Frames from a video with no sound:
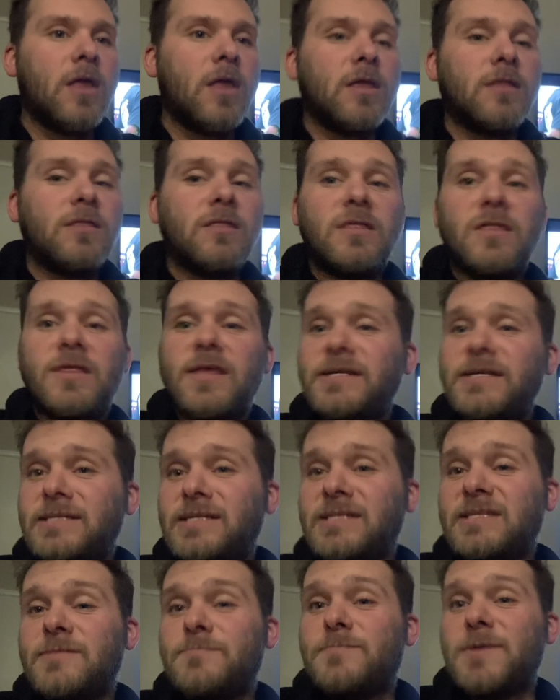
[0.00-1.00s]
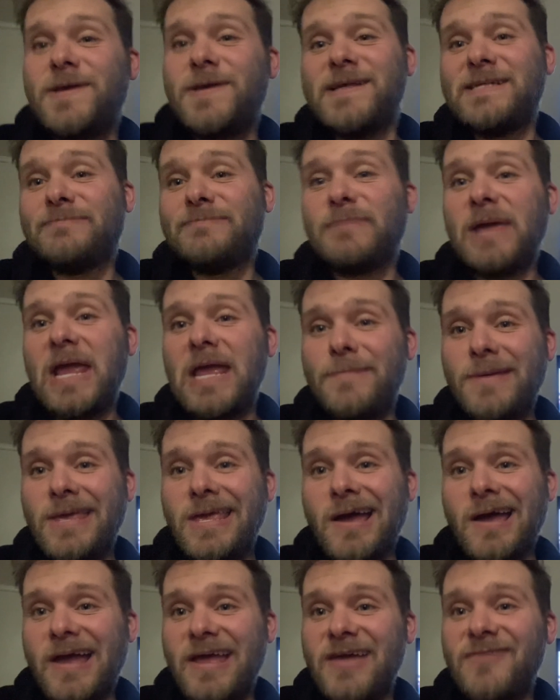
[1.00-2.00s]
This is the biggest
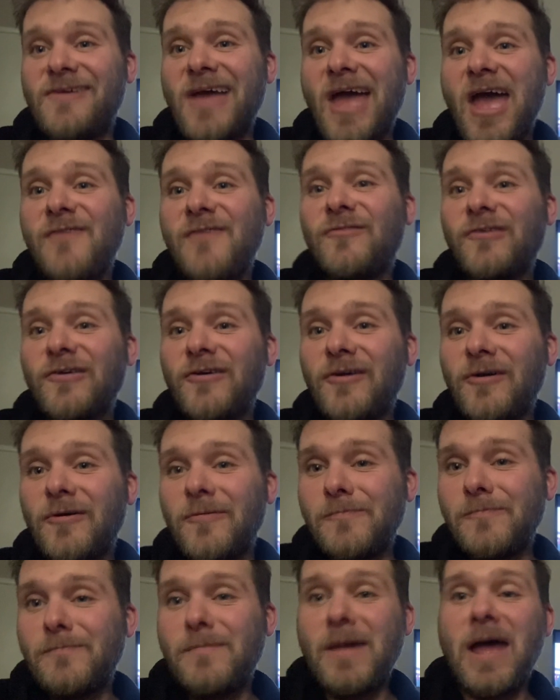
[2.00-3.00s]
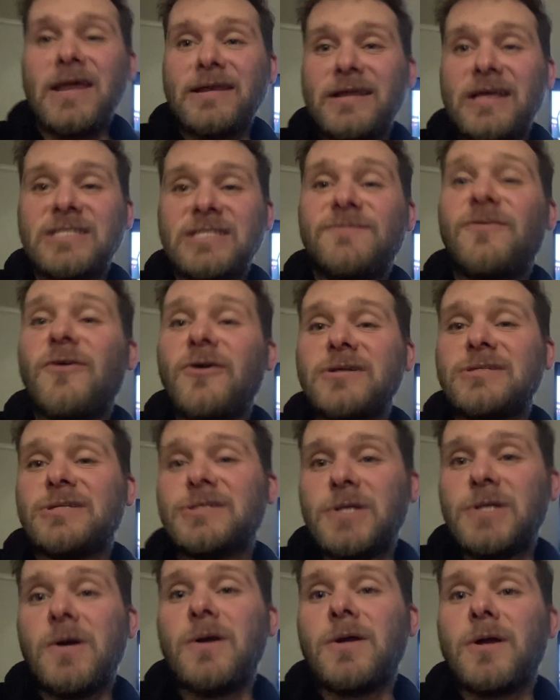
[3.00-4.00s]
baby I have ever met as far as a
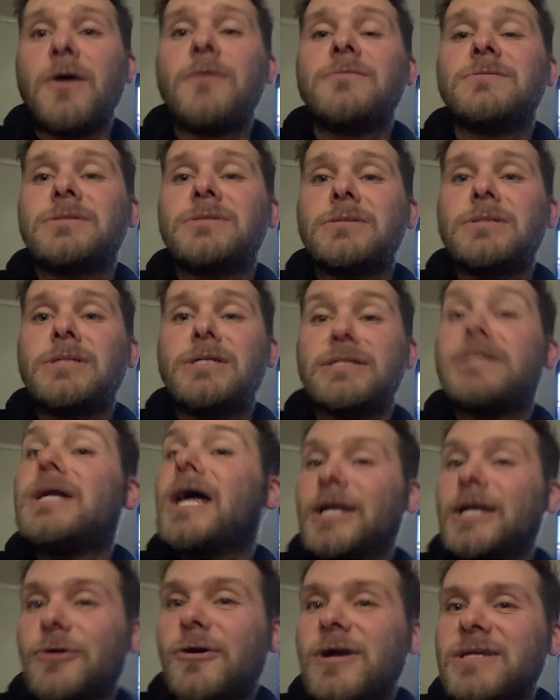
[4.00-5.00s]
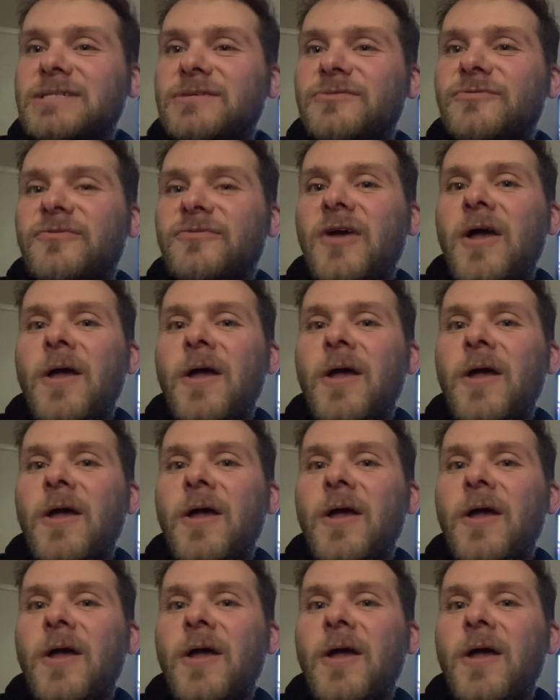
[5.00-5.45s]
dog goes. He's not aggressive.